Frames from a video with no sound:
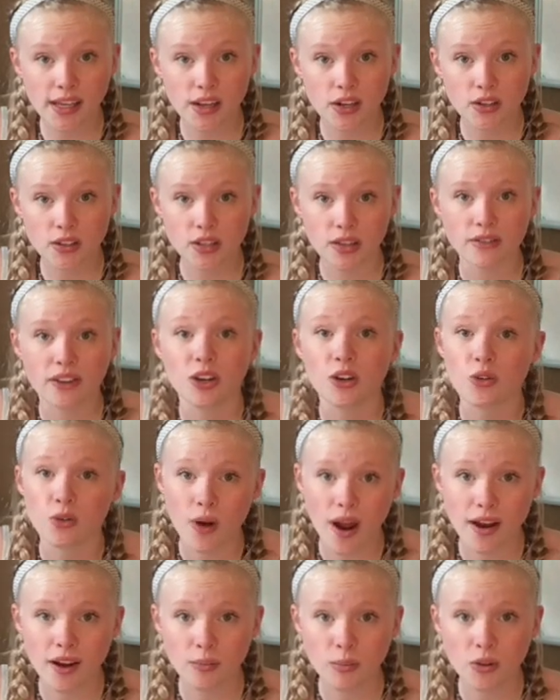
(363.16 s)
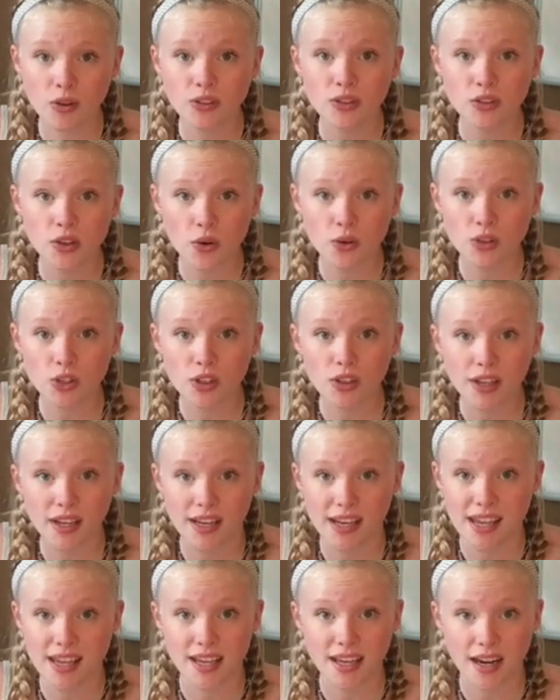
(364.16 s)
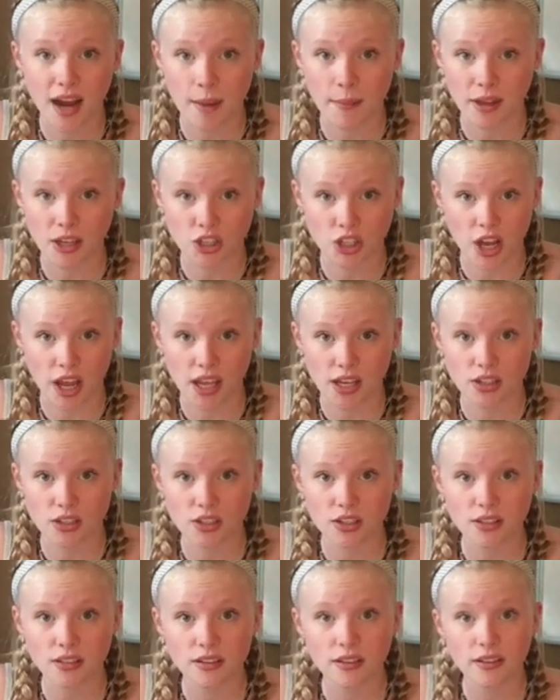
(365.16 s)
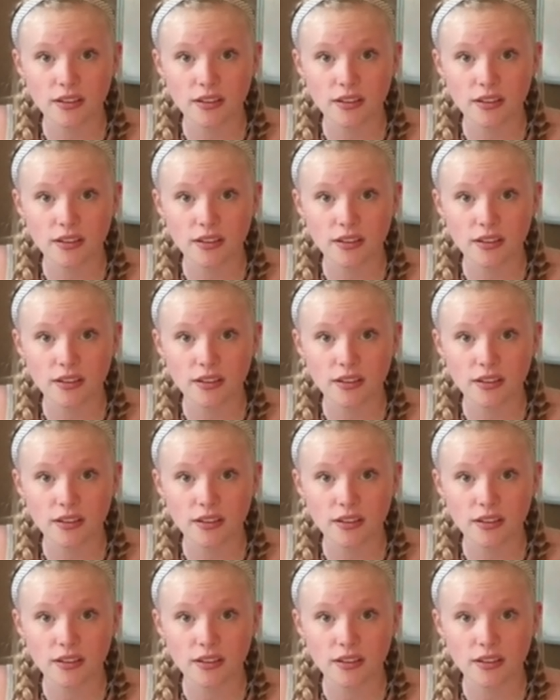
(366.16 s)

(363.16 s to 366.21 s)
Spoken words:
years of incredible social and economic change.